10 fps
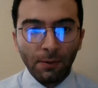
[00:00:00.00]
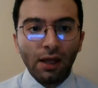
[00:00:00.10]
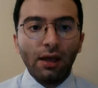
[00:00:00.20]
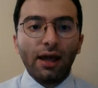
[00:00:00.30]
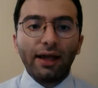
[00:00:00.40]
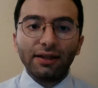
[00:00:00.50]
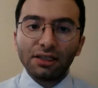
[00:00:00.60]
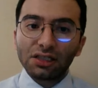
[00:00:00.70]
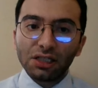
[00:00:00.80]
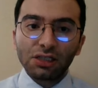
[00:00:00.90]
and this
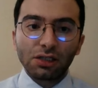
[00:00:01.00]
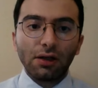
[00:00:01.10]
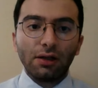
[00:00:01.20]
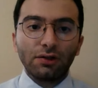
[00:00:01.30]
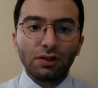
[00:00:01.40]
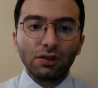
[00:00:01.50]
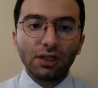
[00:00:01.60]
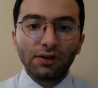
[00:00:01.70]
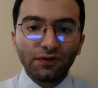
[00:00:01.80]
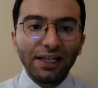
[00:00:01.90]
is uh, to
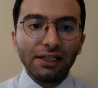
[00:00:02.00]
decrease